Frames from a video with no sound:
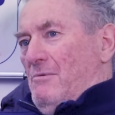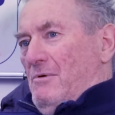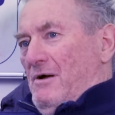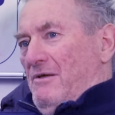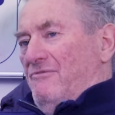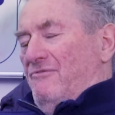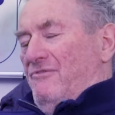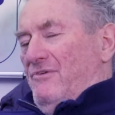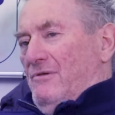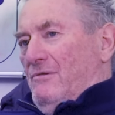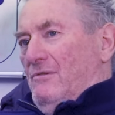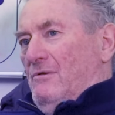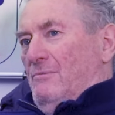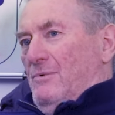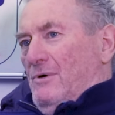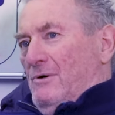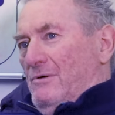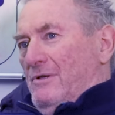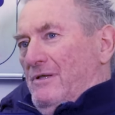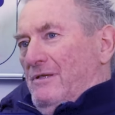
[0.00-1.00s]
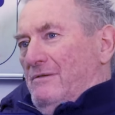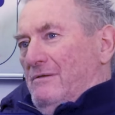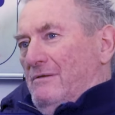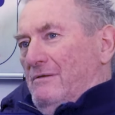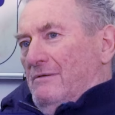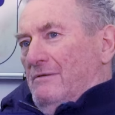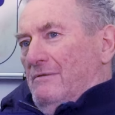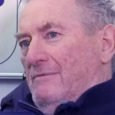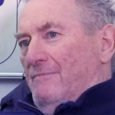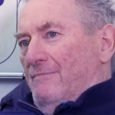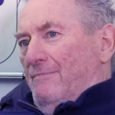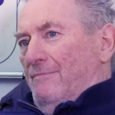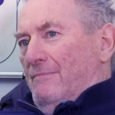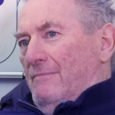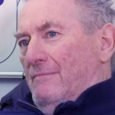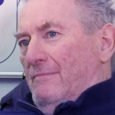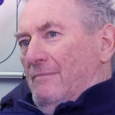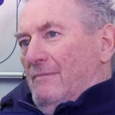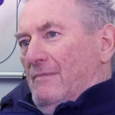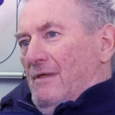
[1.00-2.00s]
I feel about it,
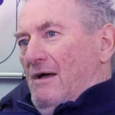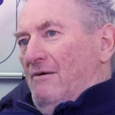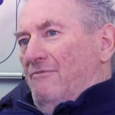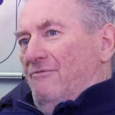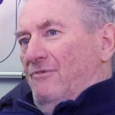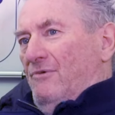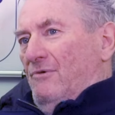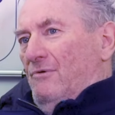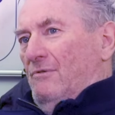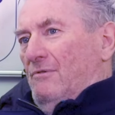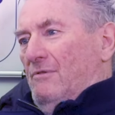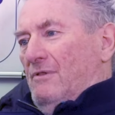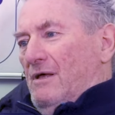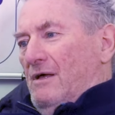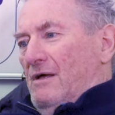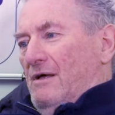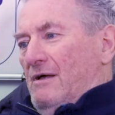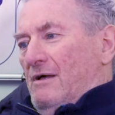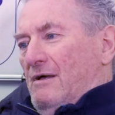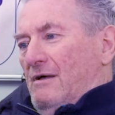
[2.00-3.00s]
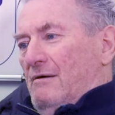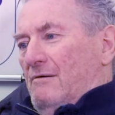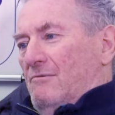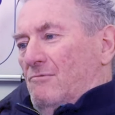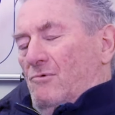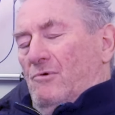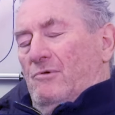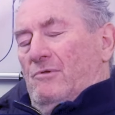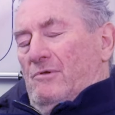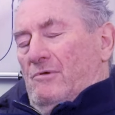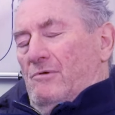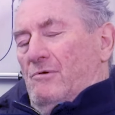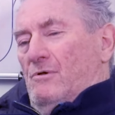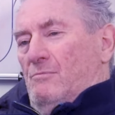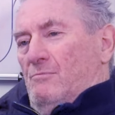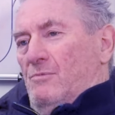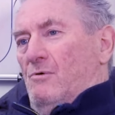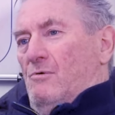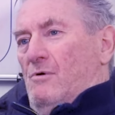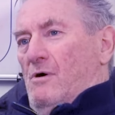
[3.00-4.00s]
I feel really good
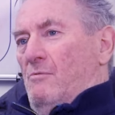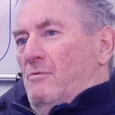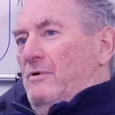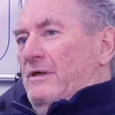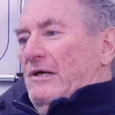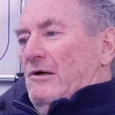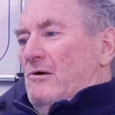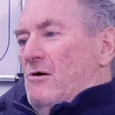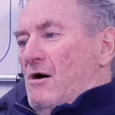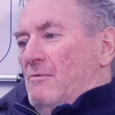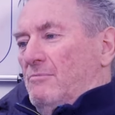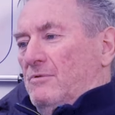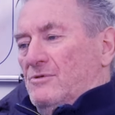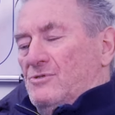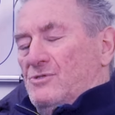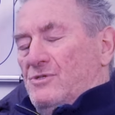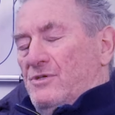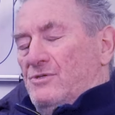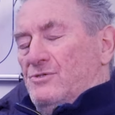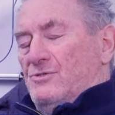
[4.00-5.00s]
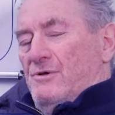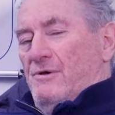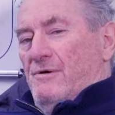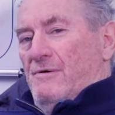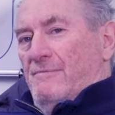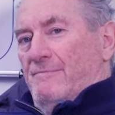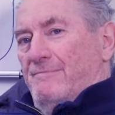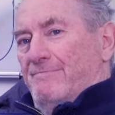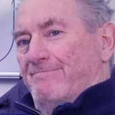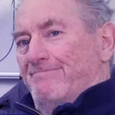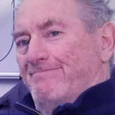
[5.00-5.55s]
about what we accomplished this year.